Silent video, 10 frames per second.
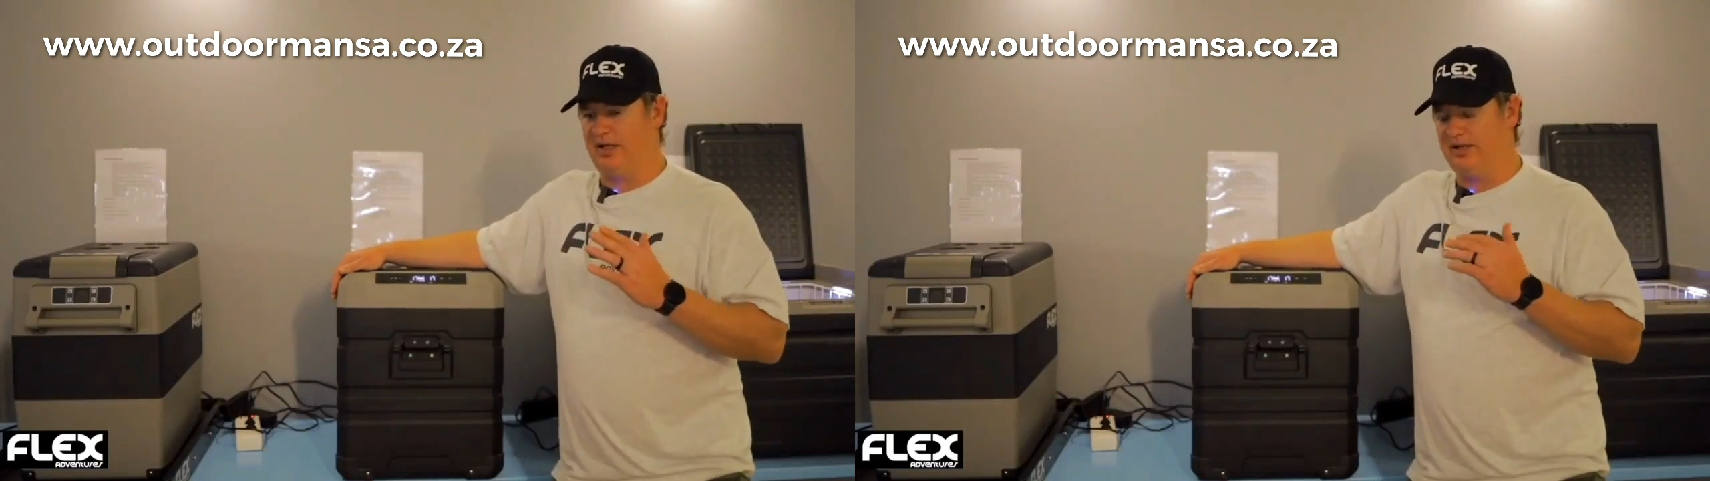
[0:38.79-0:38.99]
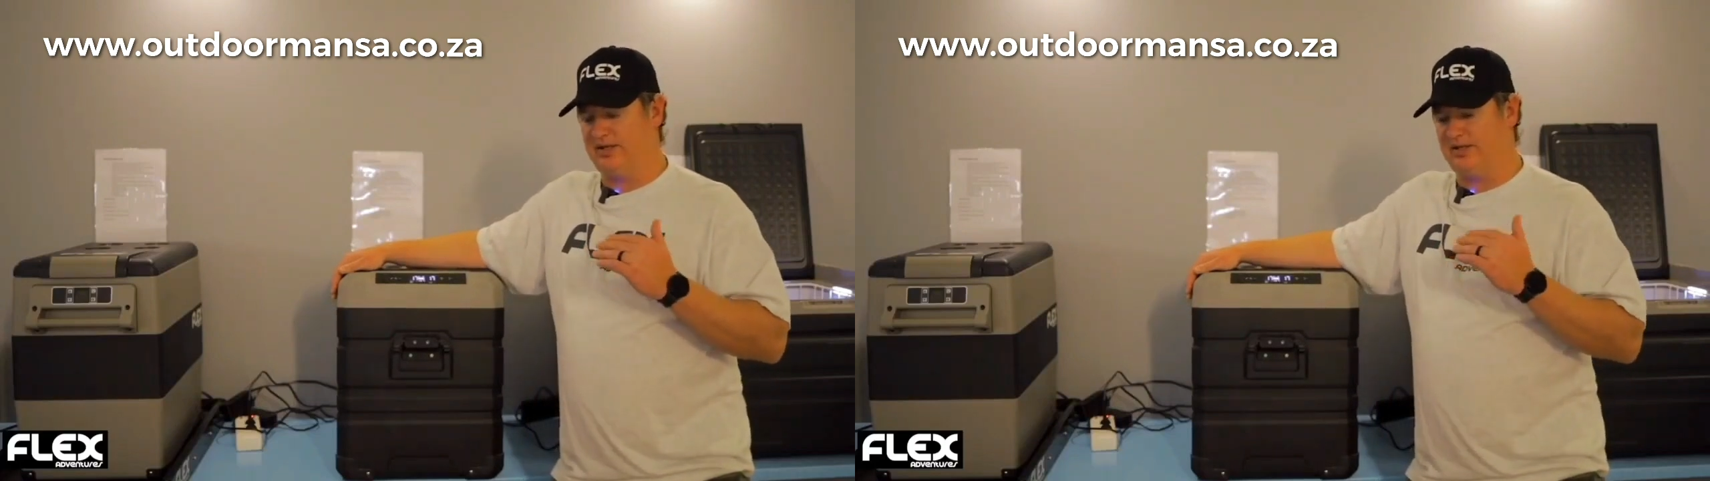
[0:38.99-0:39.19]

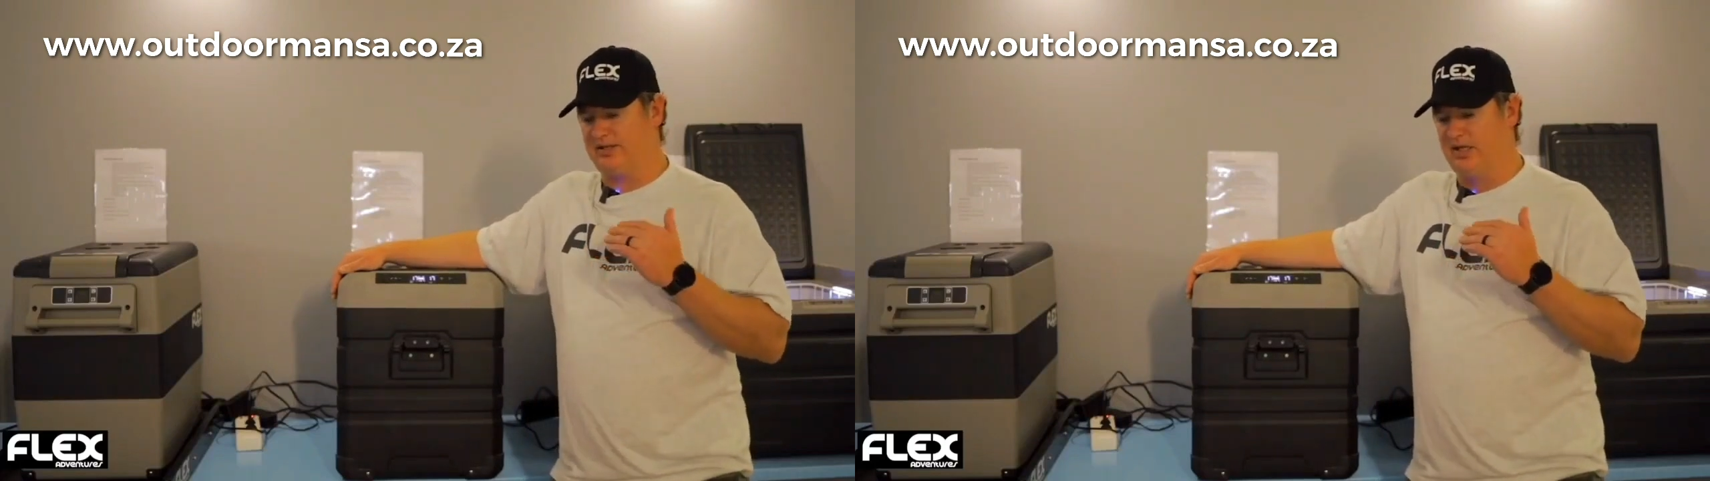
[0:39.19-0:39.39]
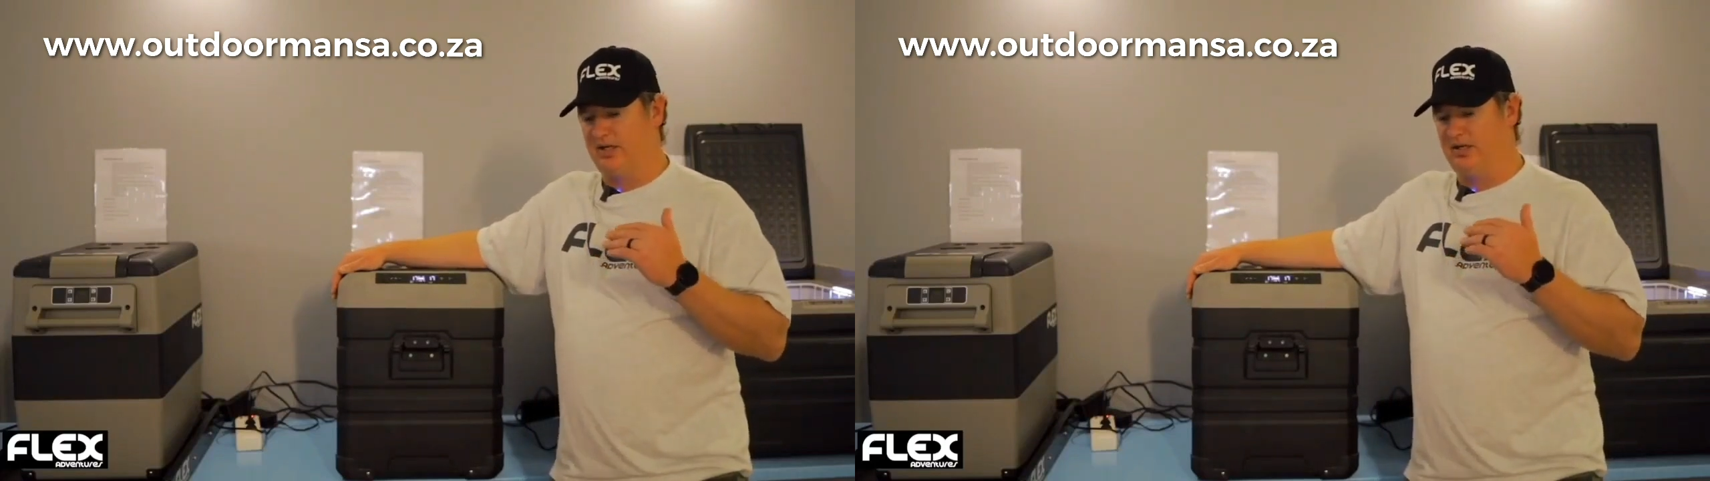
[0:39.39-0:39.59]

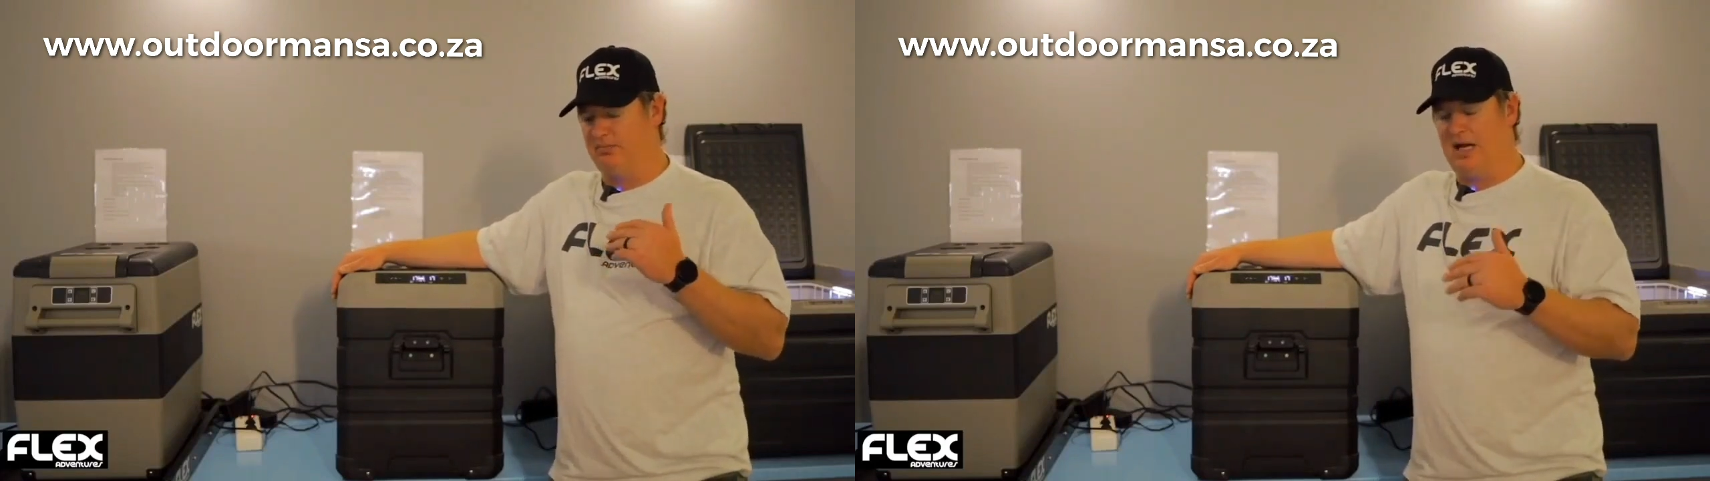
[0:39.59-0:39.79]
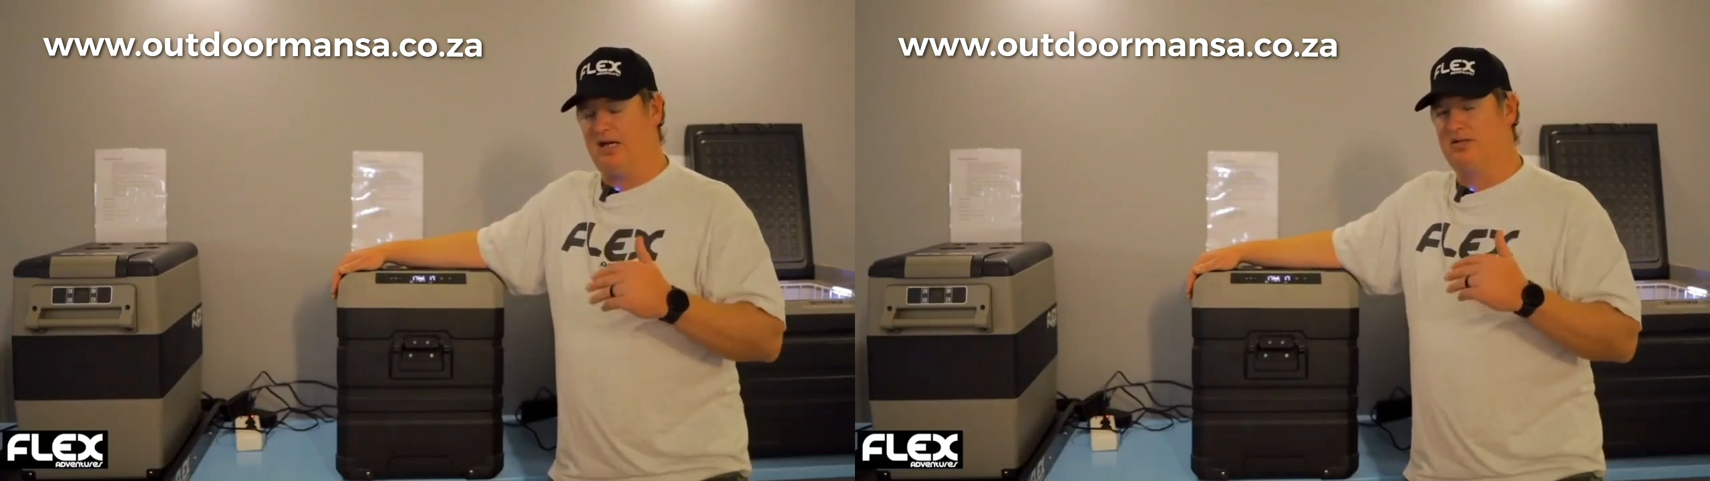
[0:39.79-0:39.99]
is the
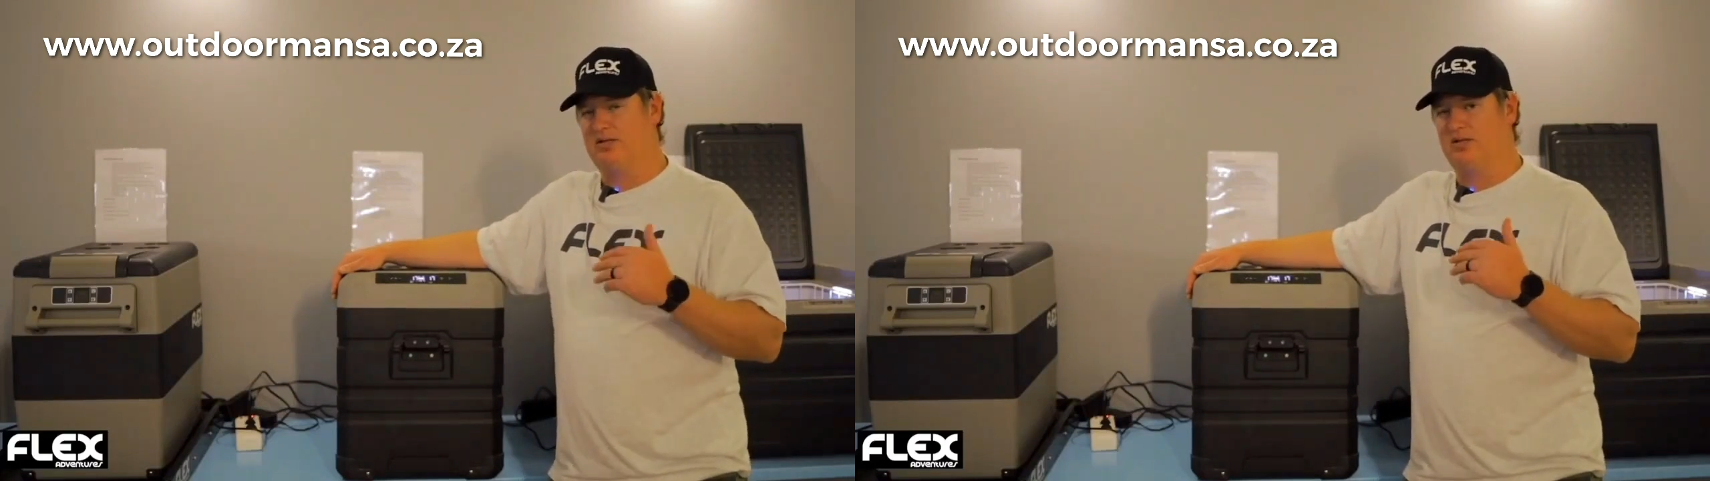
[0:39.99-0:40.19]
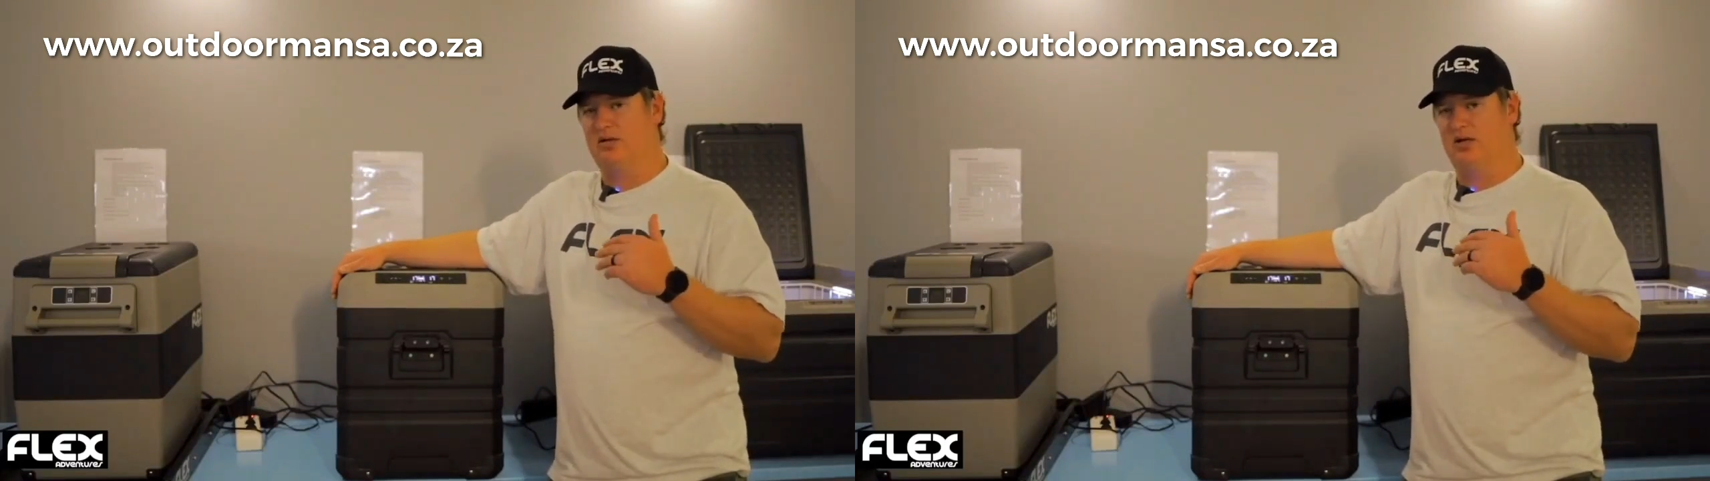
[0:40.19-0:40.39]

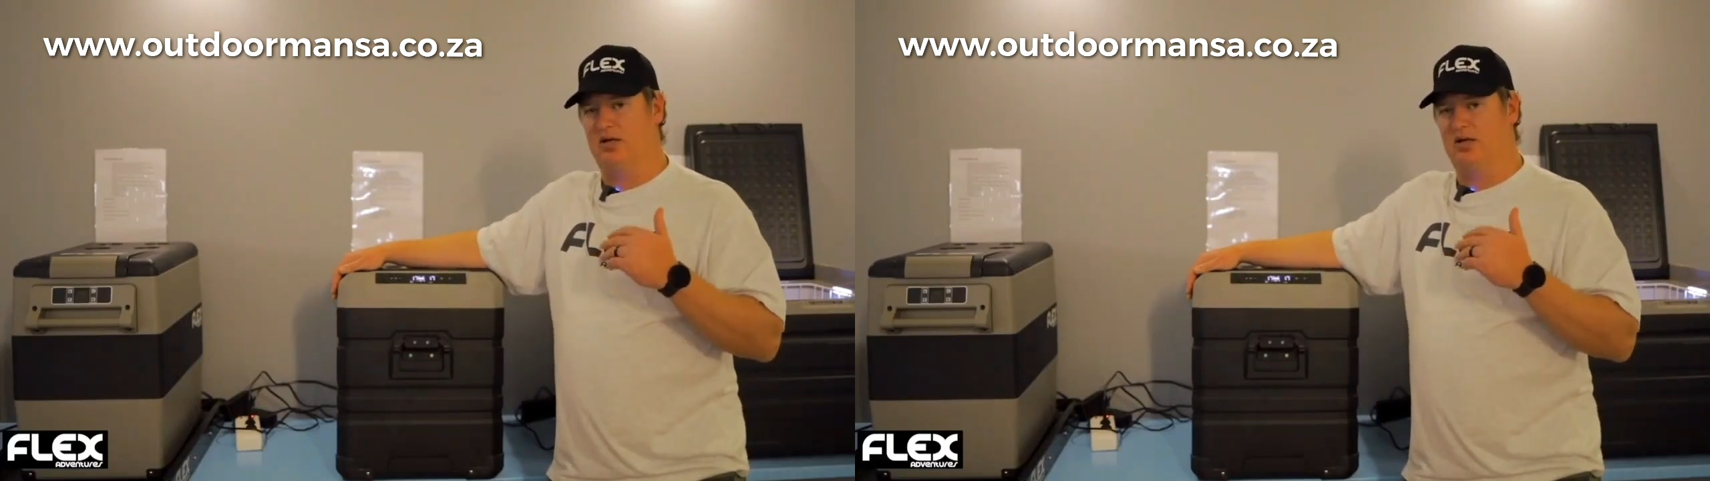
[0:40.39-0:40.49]
max